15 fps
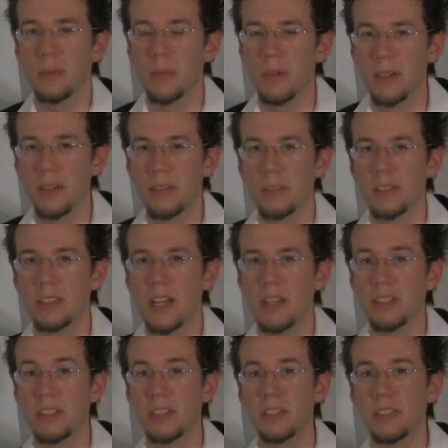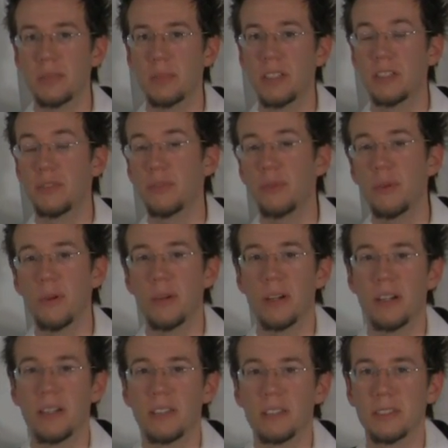word which actually just means four.